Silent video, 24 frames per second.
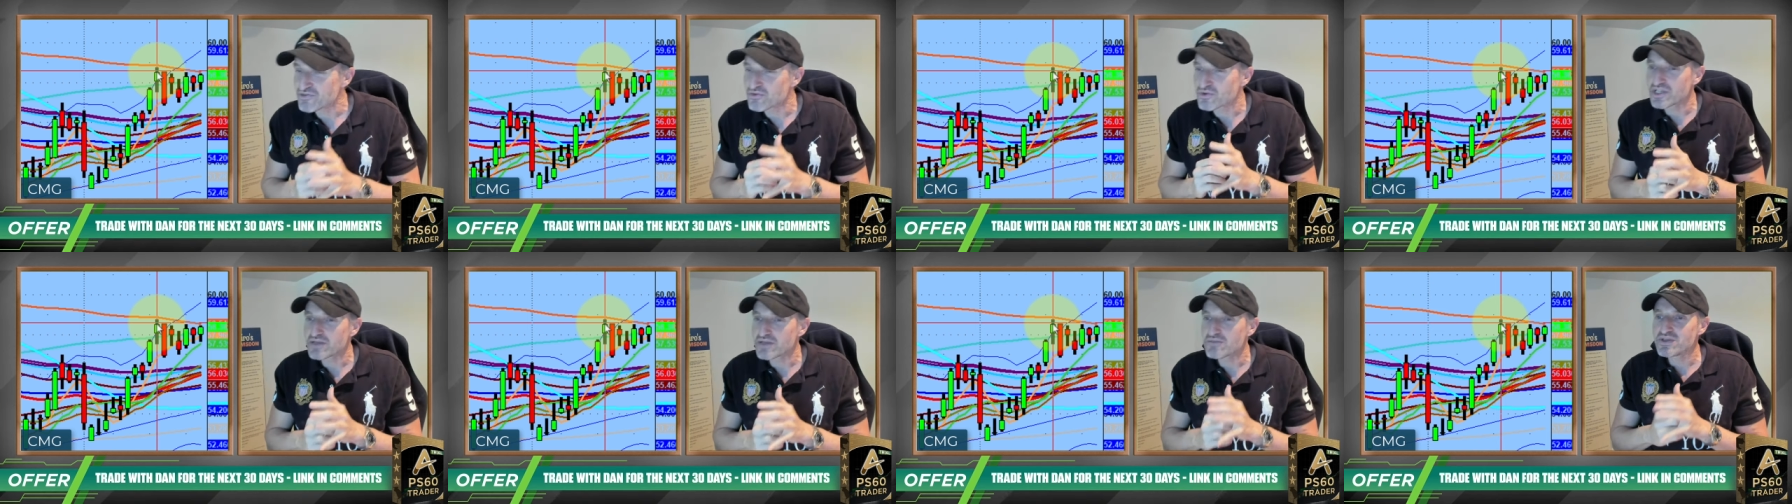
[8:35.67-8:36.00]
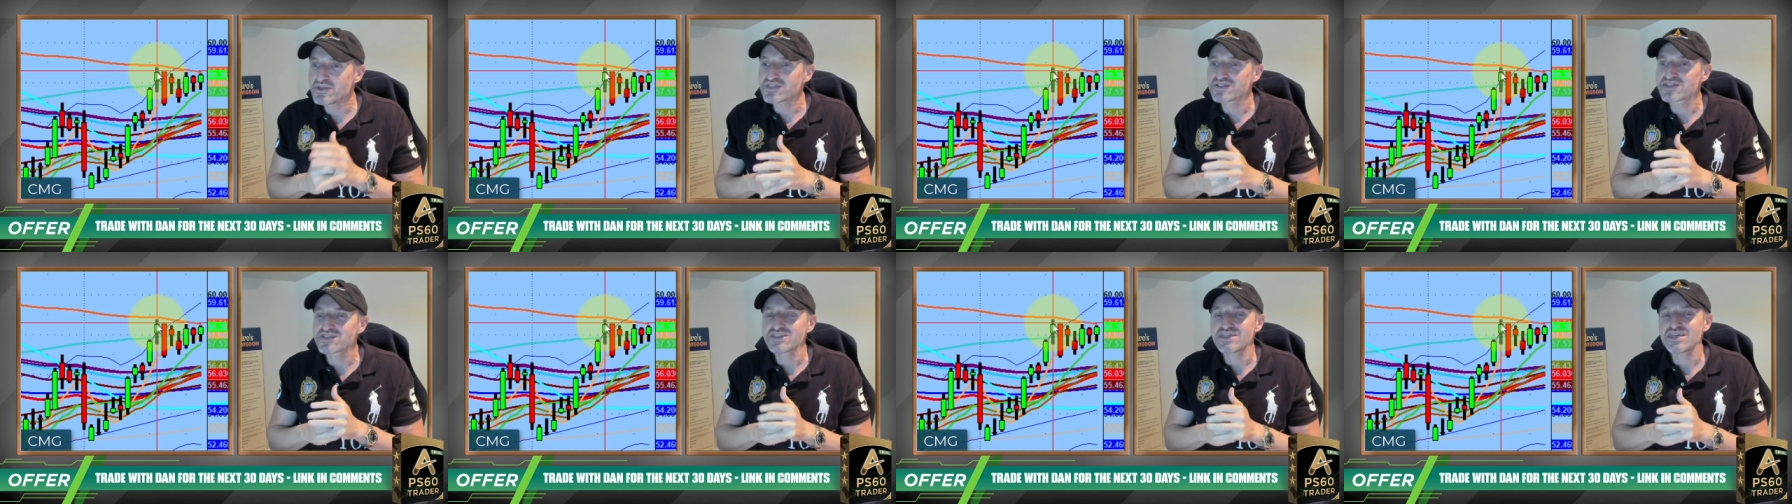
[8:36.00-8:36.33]
really
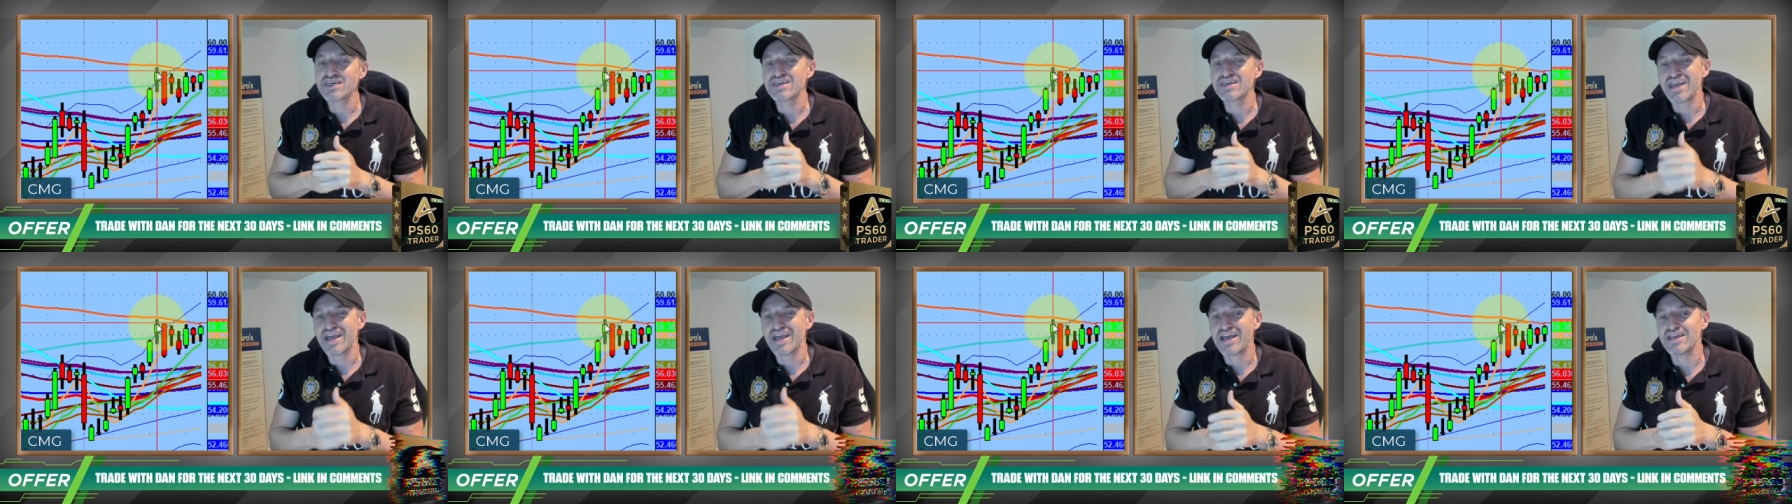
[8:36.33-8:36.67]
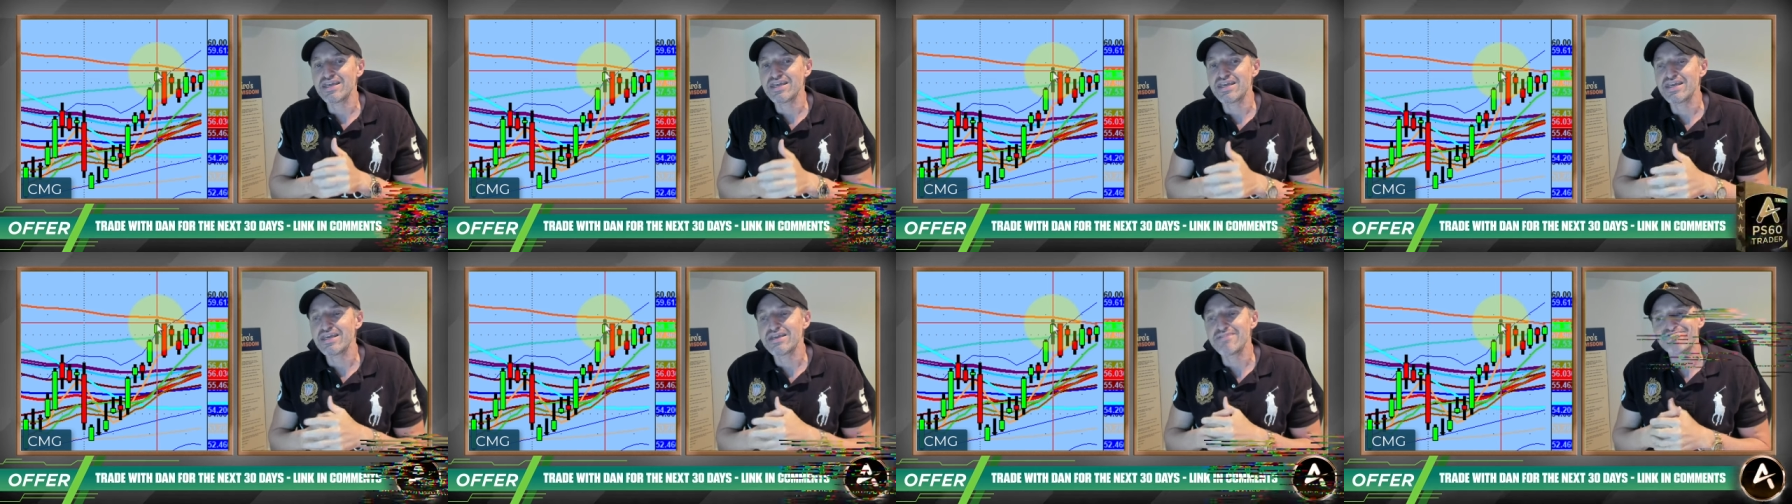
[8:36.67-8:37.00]
been seeing
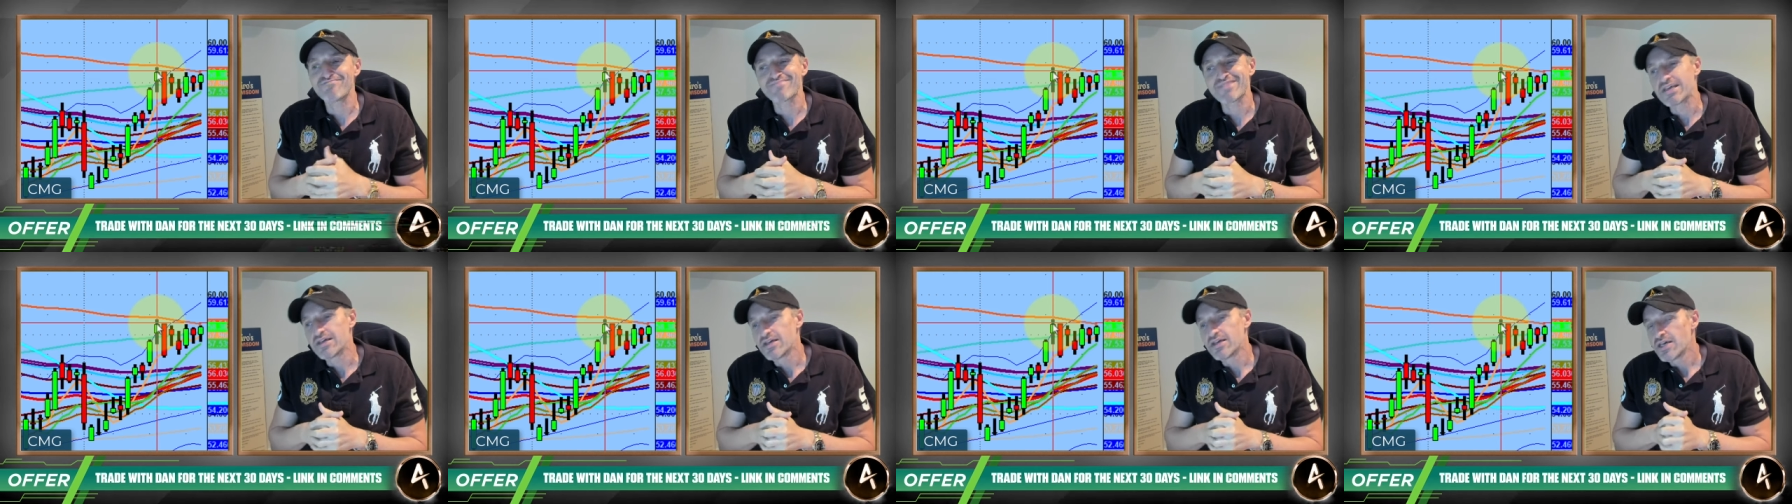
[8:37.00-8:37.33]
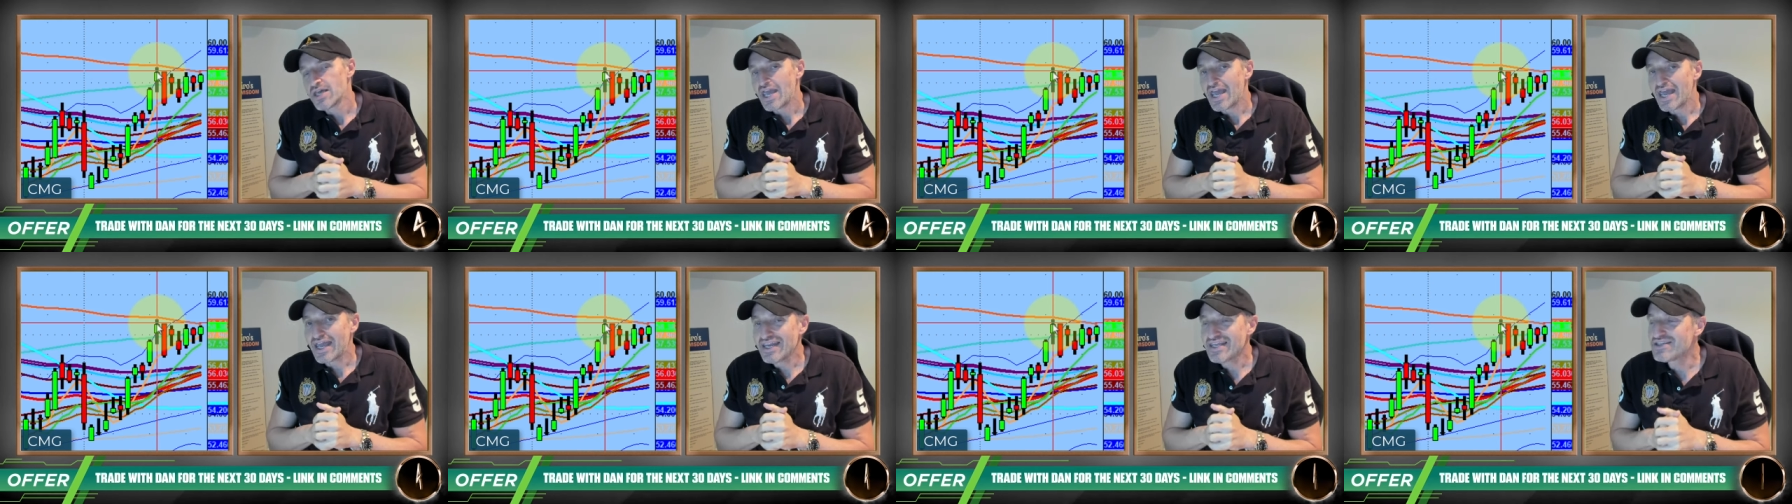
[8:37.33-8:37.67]
any
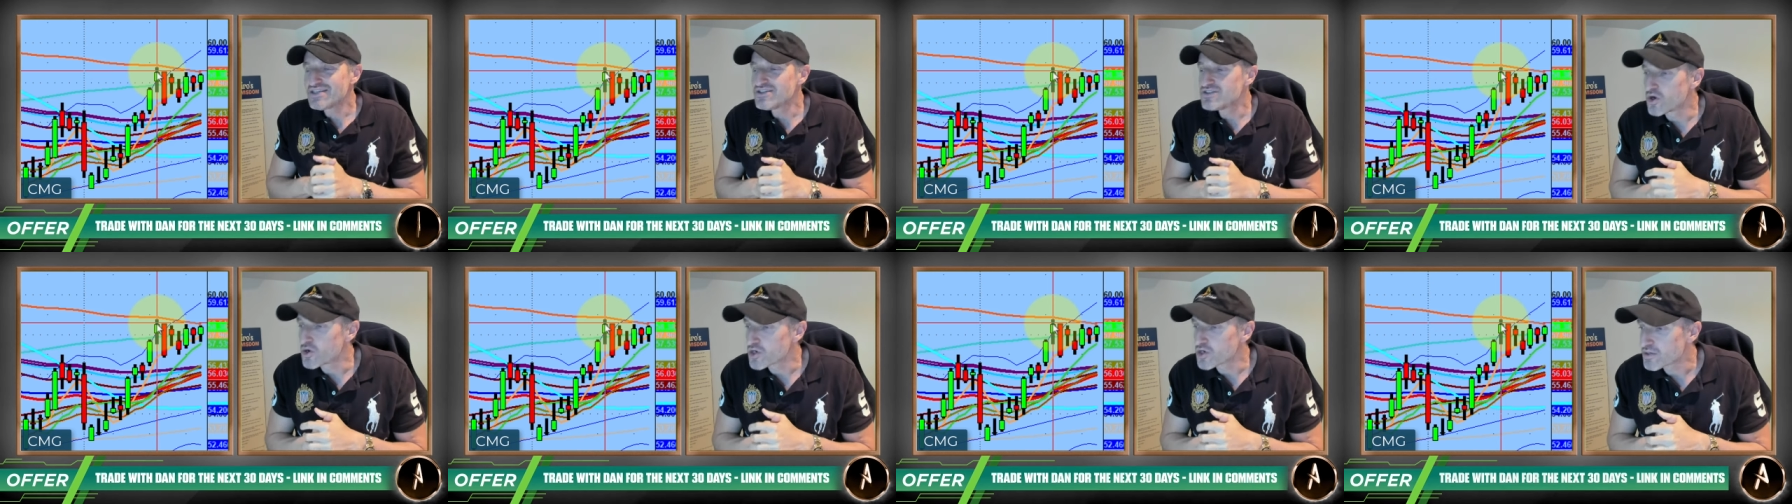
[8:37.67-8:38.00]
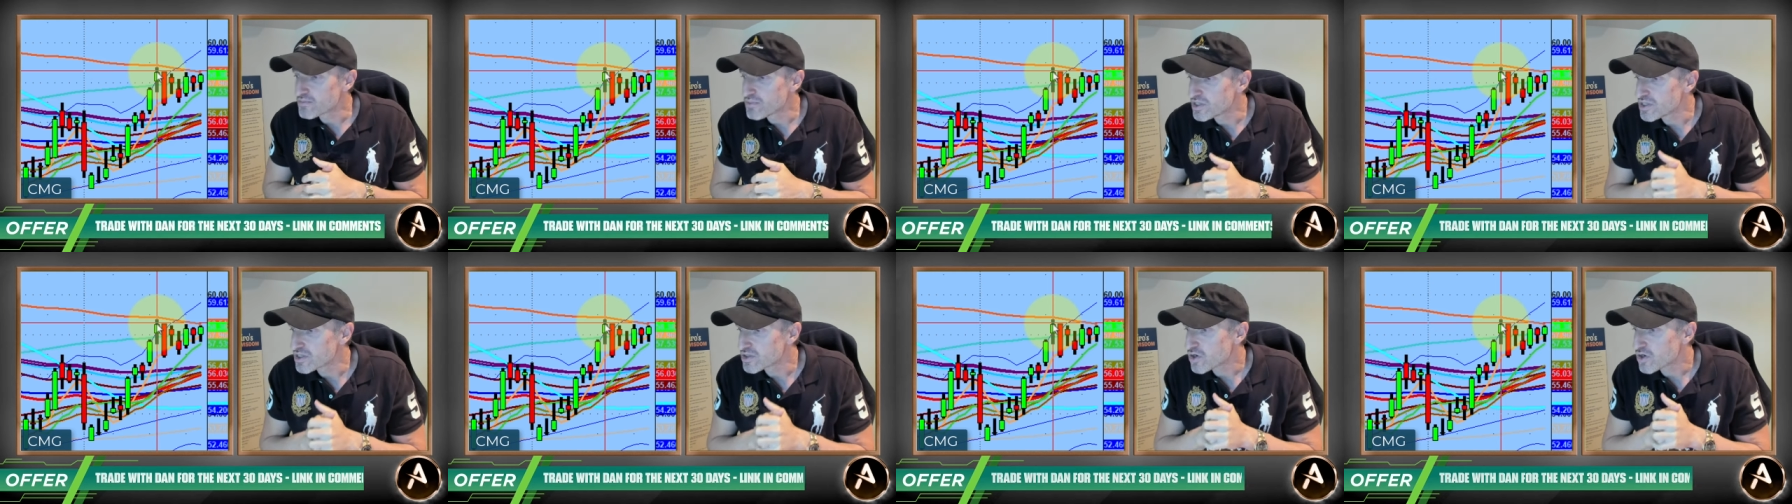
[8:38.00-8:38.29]
any notable